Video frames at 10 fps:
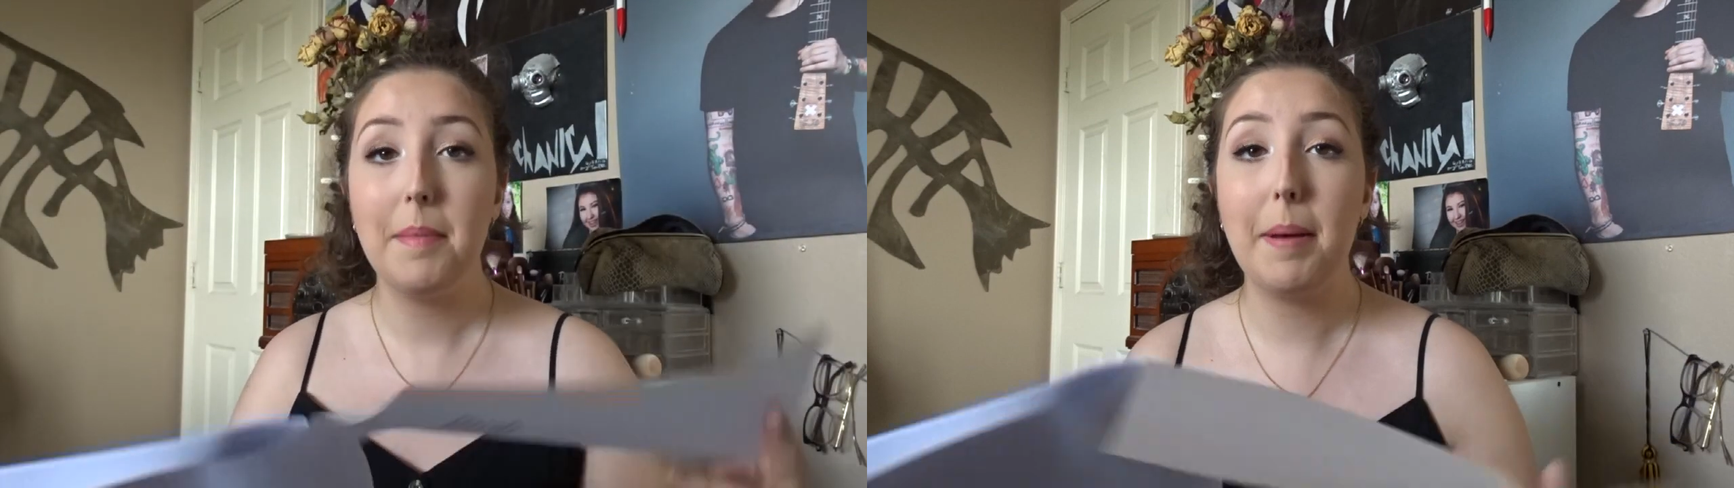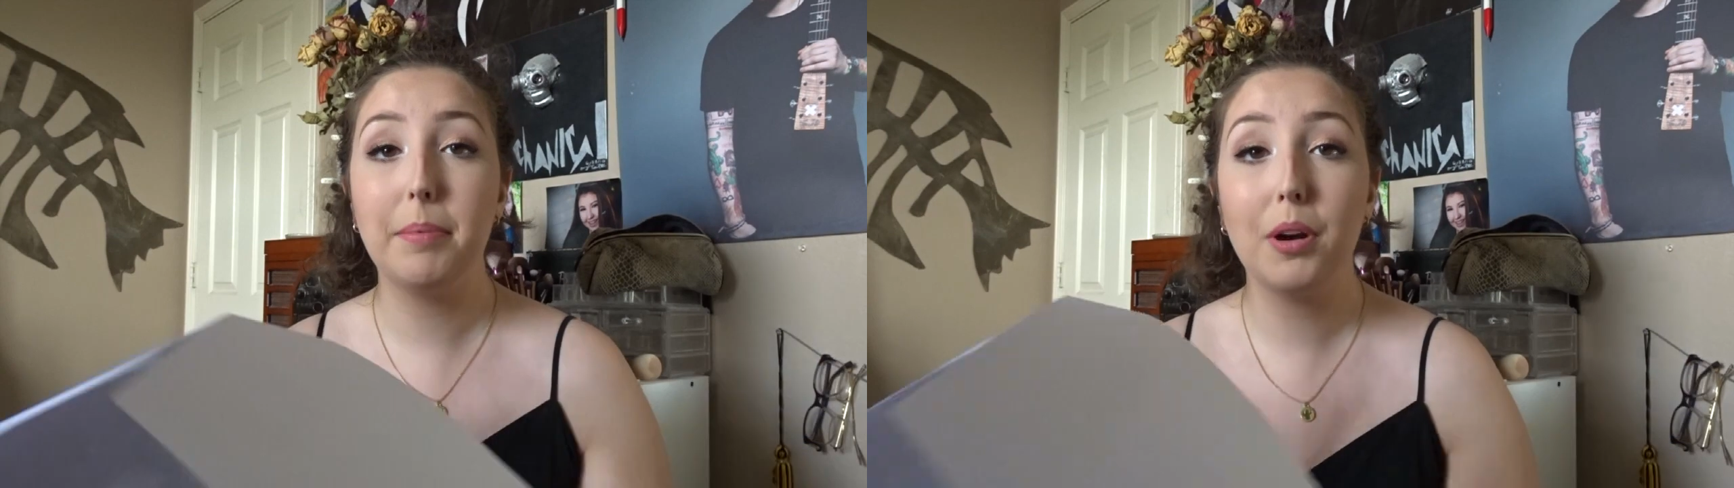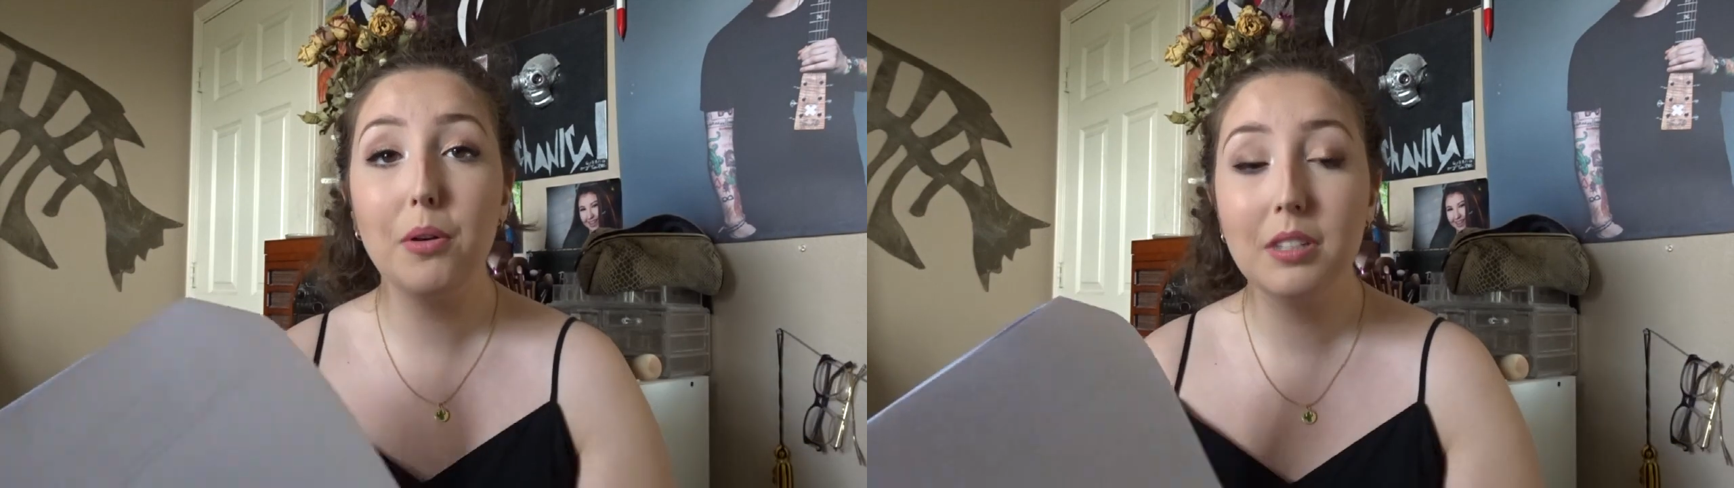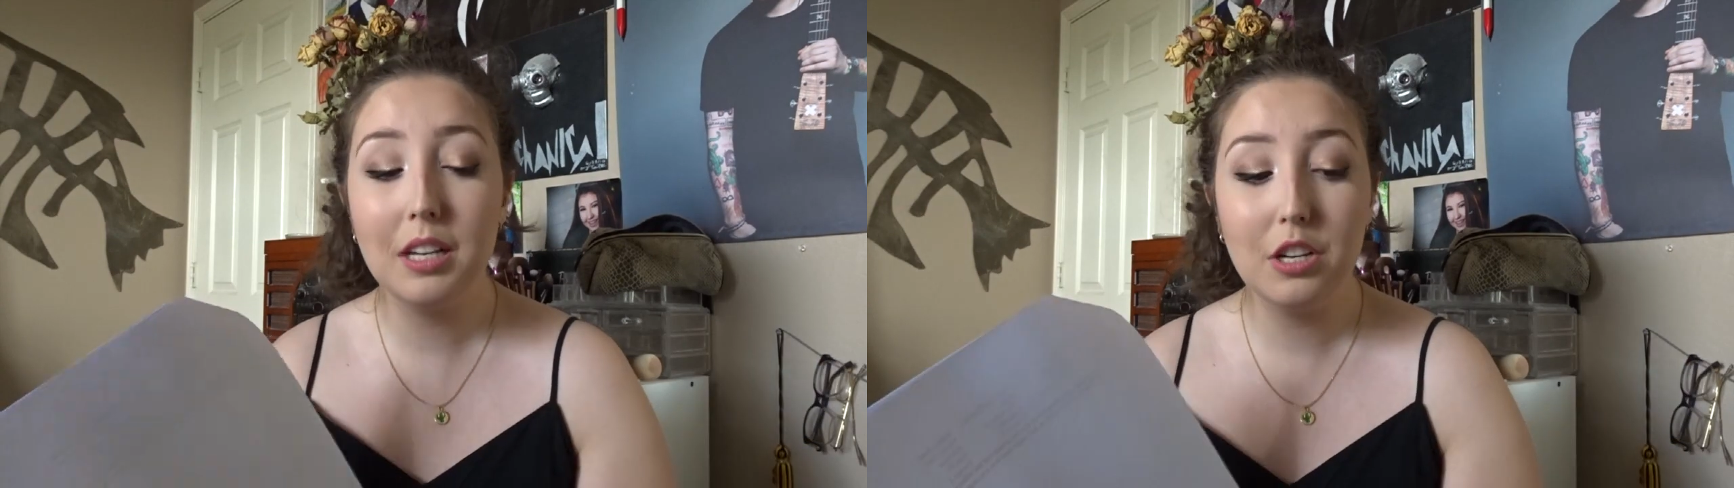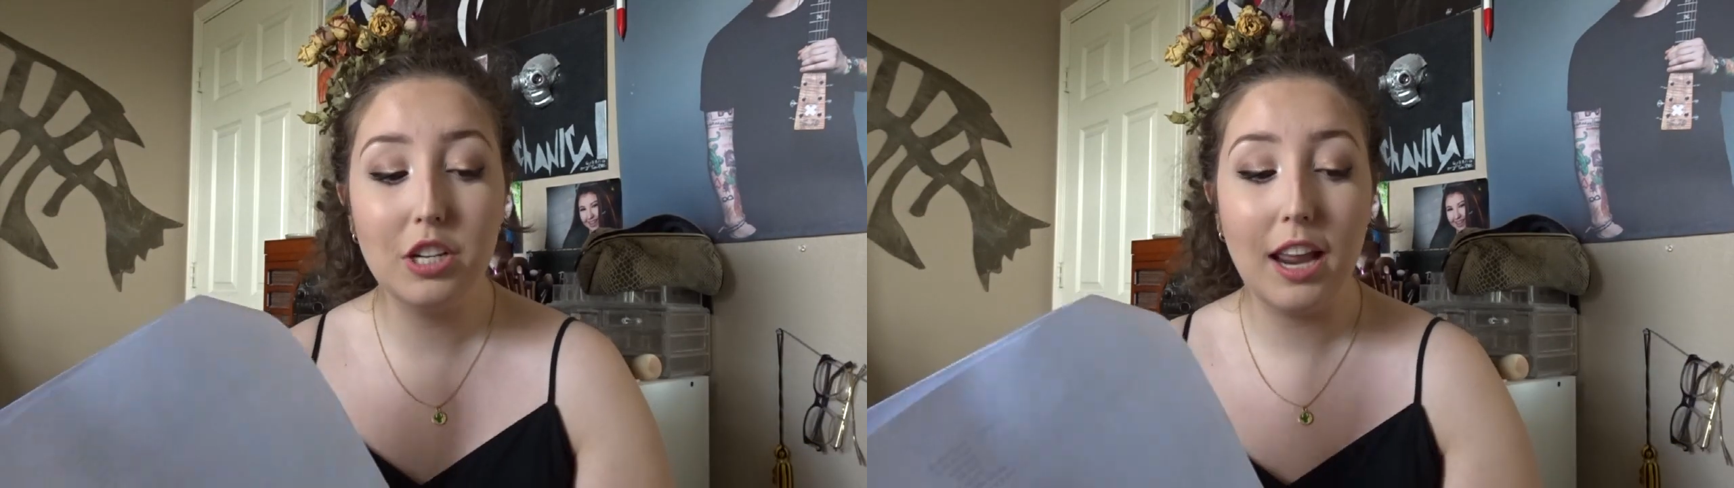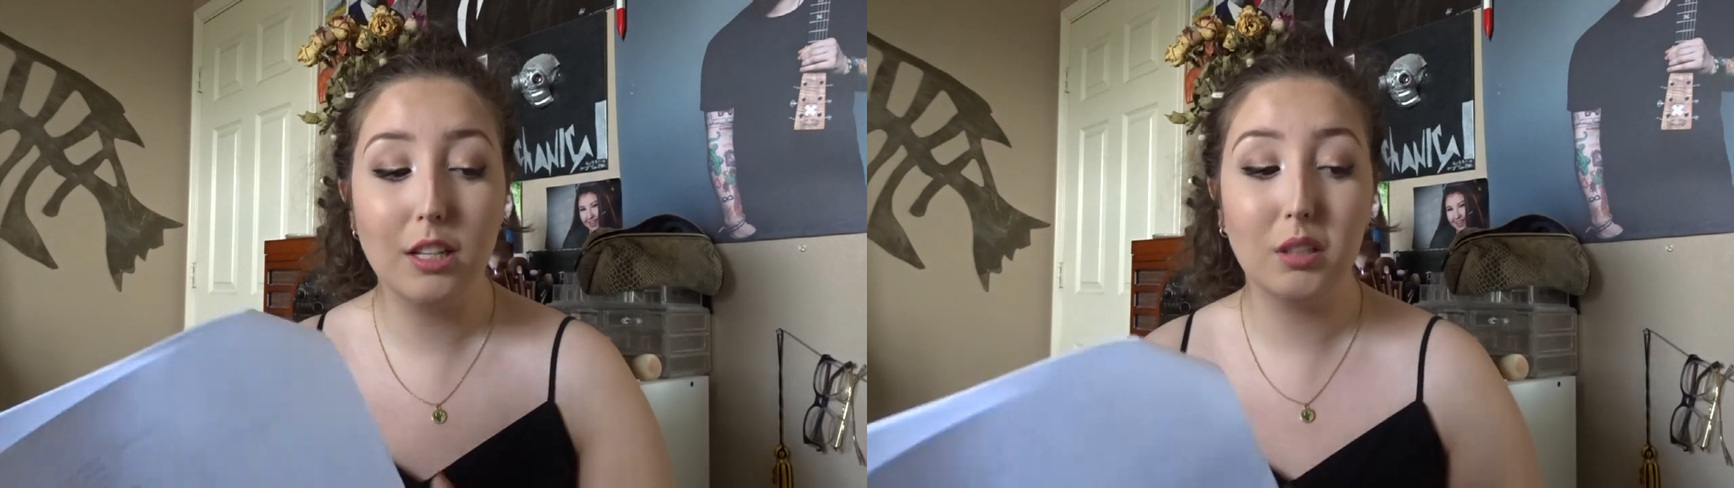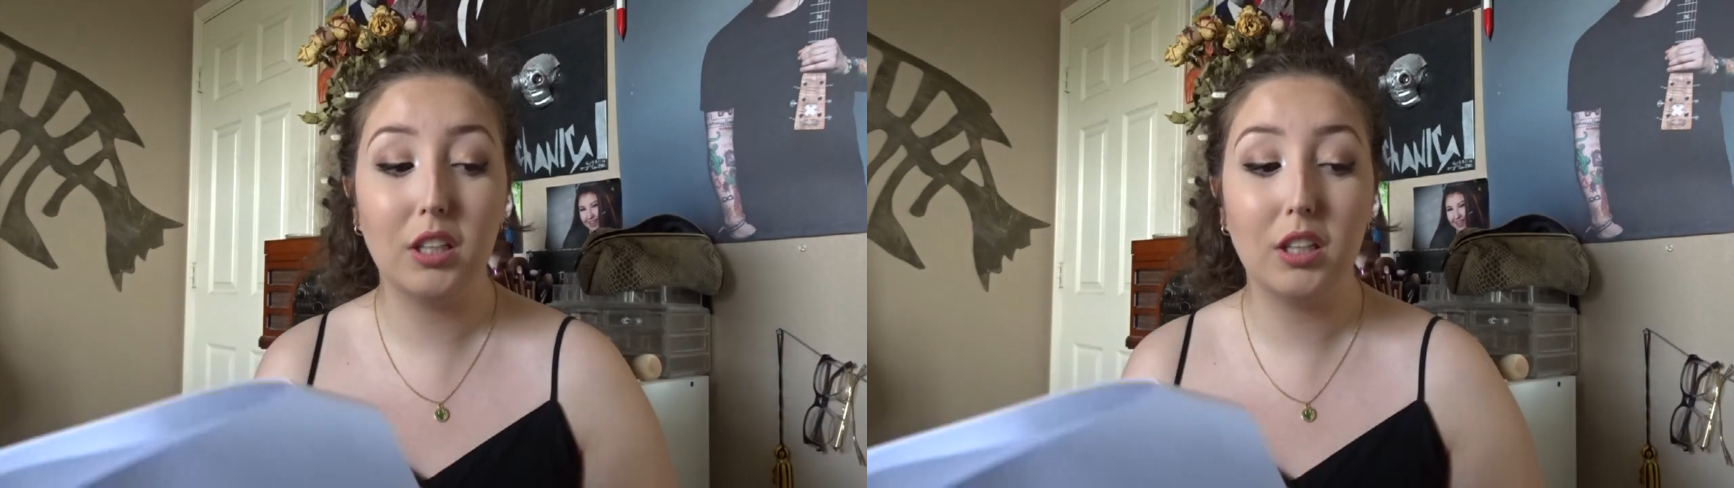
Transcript: my protein shakes,